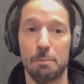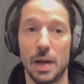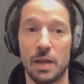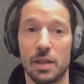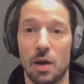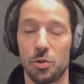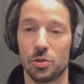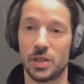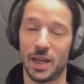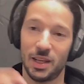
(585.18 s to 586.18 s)
And now you're
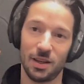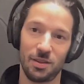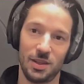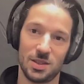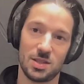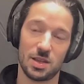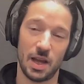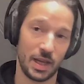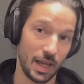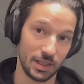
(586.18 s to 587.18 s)
taking these,
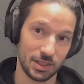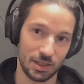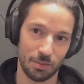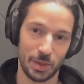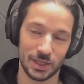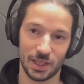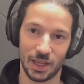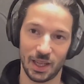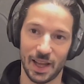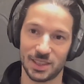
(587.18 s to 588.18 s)
I guess, the best in
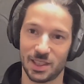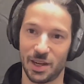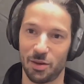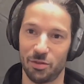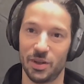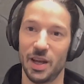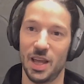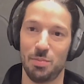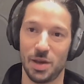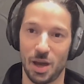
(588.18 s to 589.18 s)
class kind of
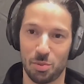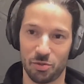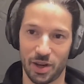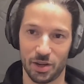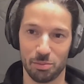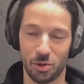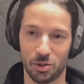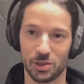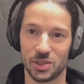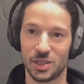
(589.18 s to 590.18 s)
API provided
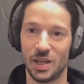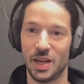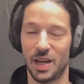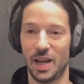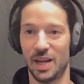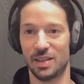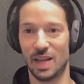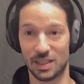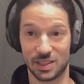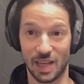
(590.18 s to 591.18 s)
models and
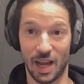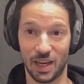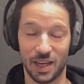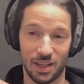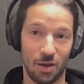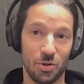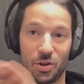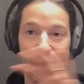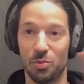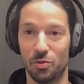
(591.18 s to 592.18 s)
that stack, and now you're
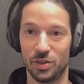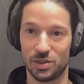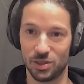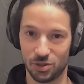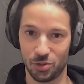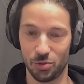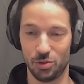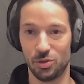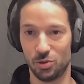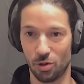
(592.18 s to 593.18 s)
going to move it to
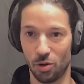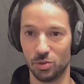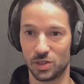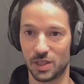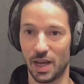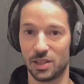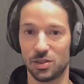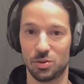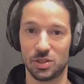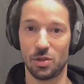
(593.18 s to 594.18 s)
your own stack,
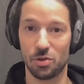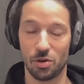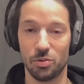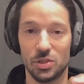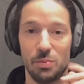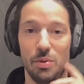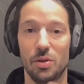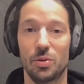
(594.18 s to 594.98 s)
so to say, on your own GPU.